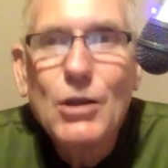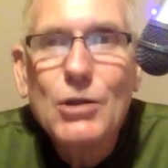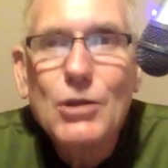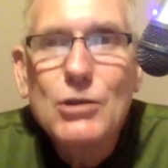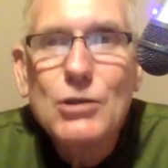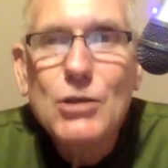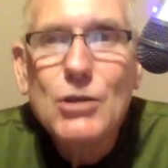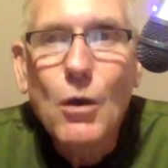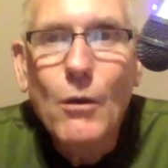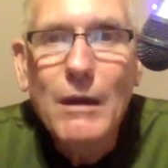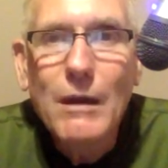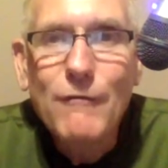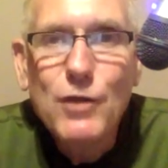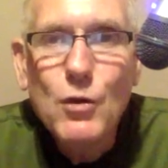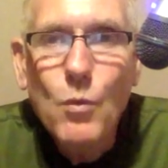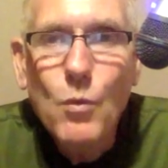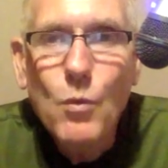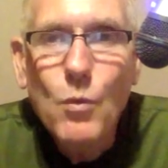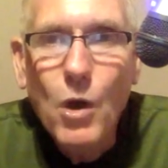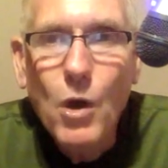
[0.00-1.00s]
So if
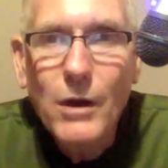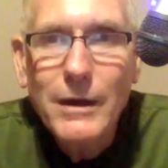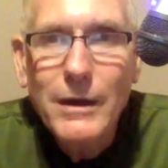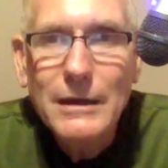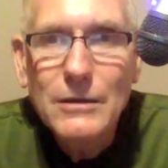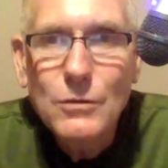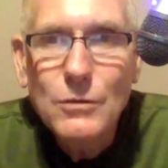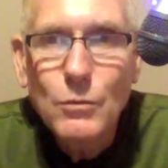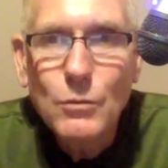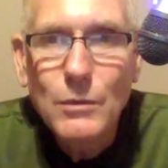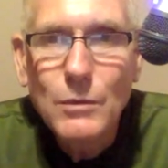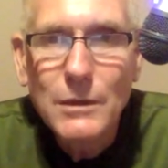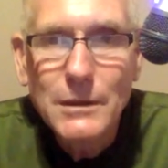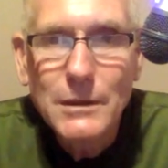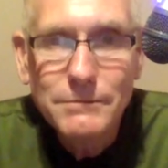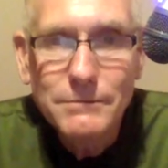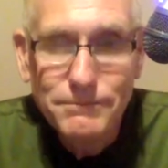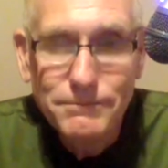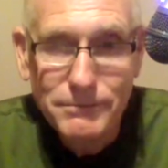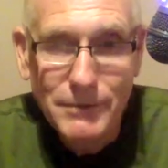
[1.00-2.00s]
you walk
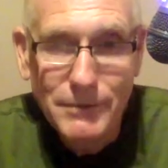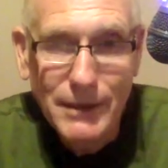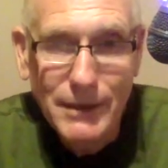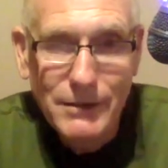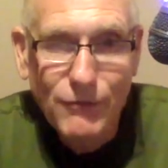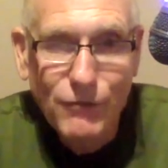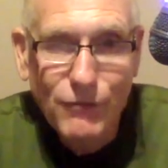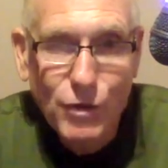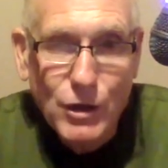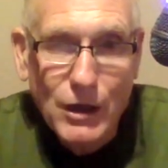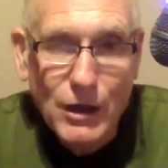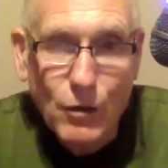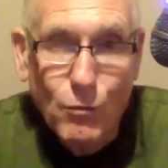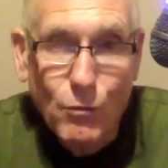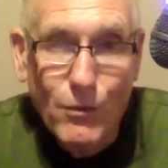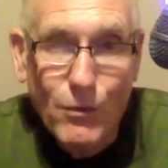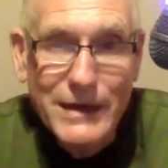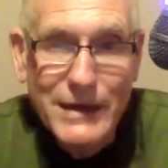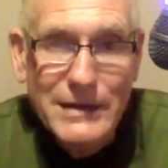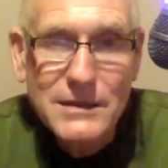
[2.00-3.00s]
into if you're going
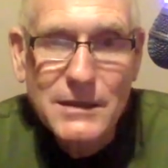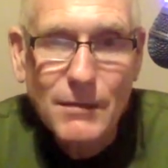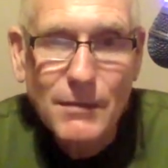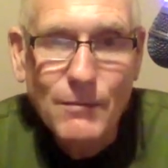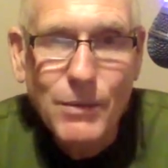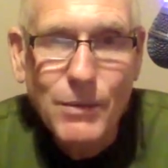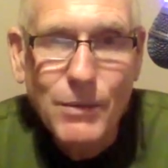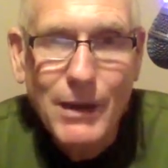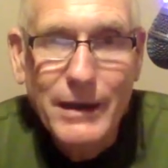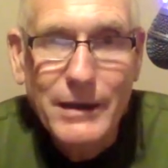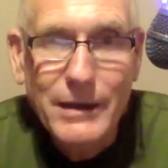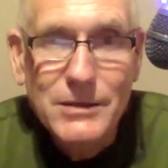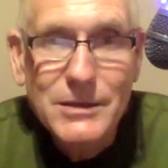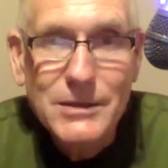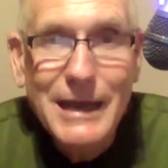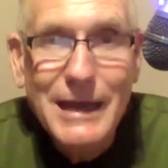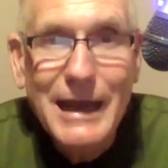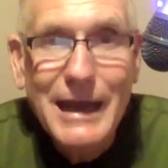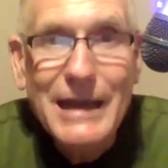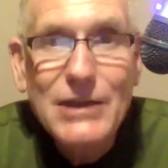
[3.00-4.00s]
to rent
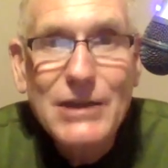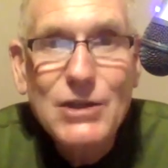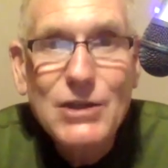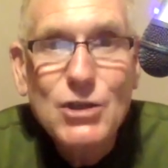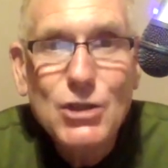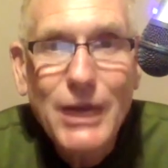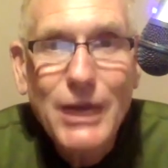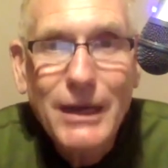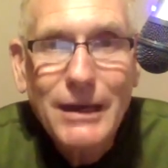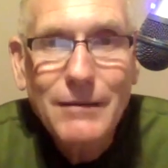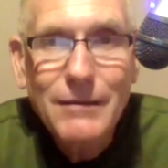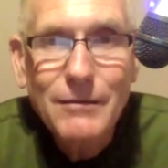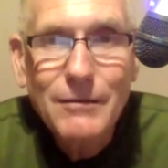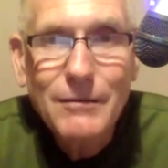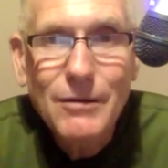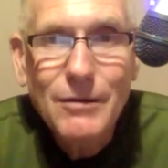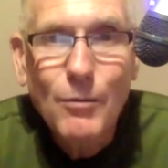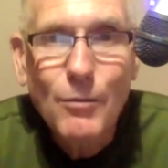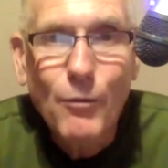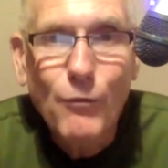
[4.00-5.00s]
someplace, check
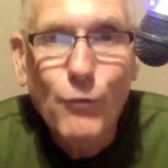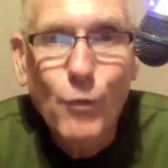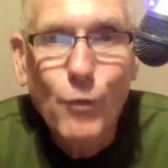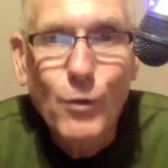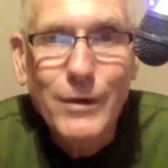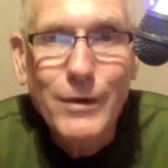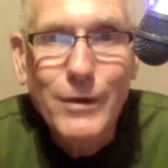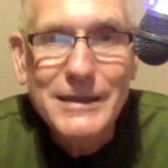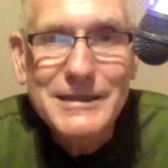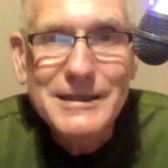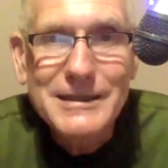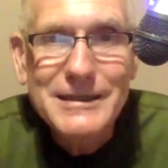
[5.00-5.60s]
it to before